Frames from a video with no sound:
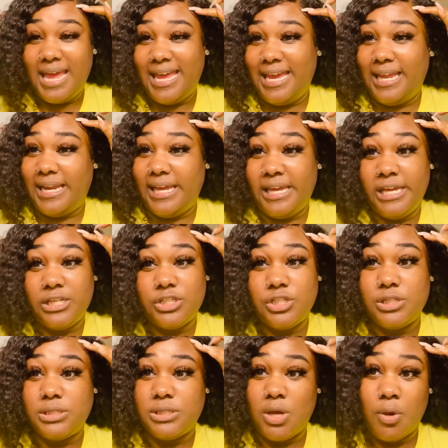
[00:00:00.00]
it itched
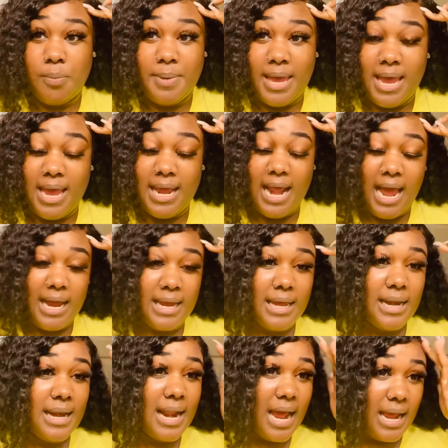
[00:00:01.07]
so bad I
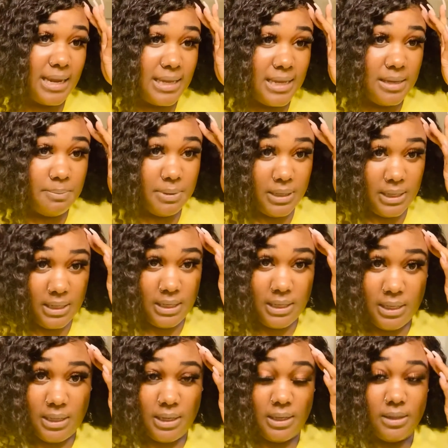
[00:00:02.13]
could not keep it
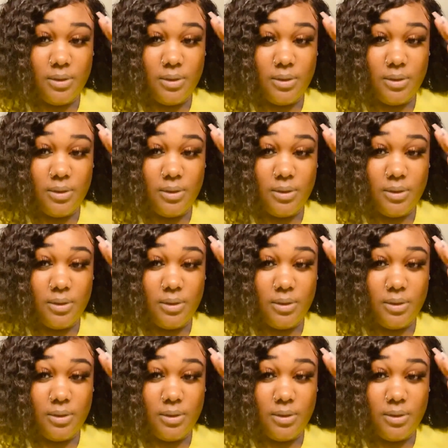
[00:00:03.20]
in